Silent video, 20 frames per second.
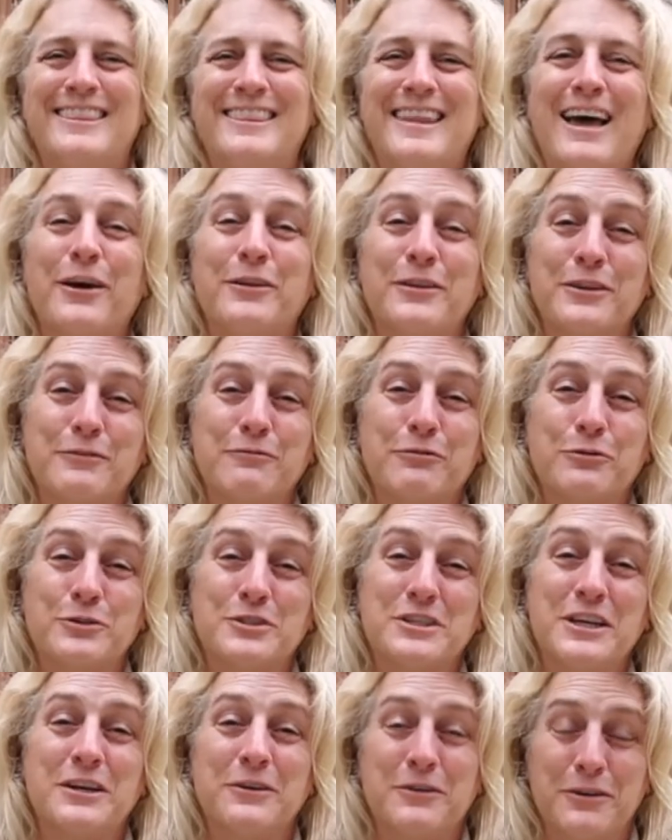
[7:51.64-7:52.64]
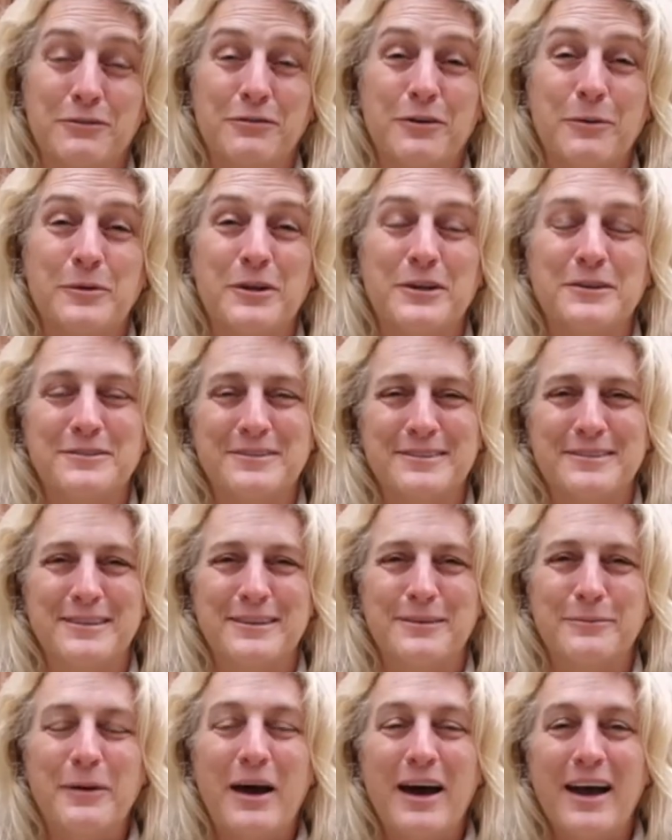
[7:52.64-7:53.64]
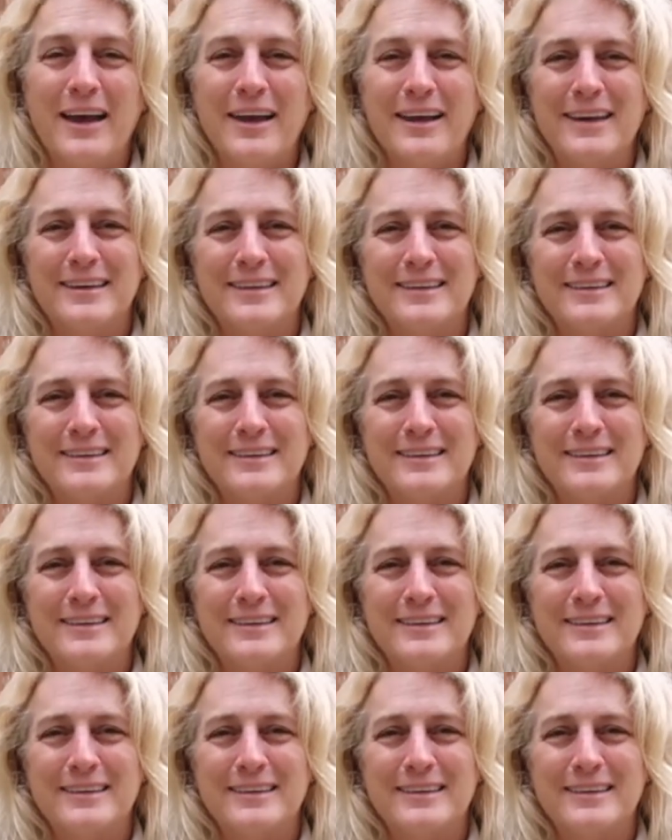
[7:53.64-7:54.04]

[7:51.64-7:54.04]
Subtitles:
I'll look forward to hearing from you. Bye.